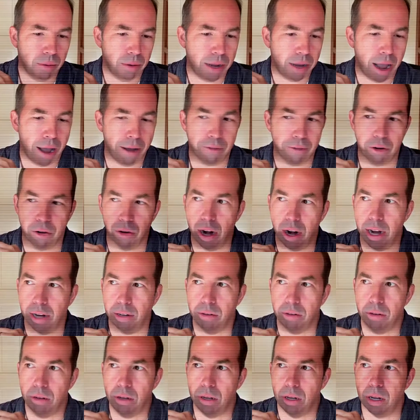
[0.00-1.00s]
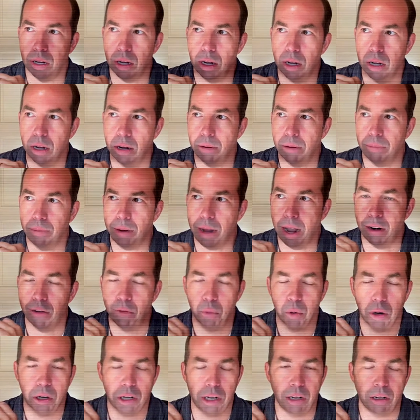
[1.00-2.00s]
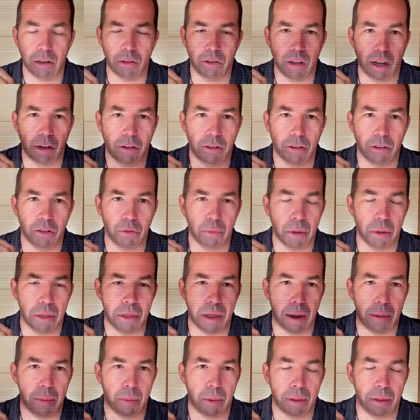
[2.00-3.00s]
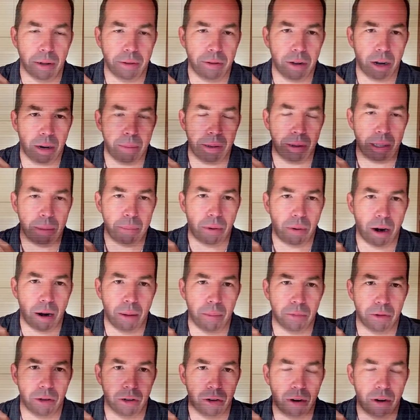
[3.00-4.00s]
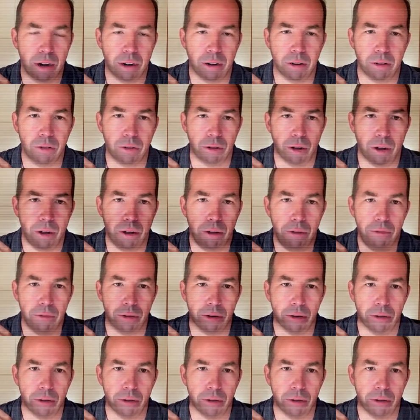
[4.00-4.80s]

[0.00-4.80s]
We have great uh, kind of working sessions with them where they talk about the problems they're trying to solve.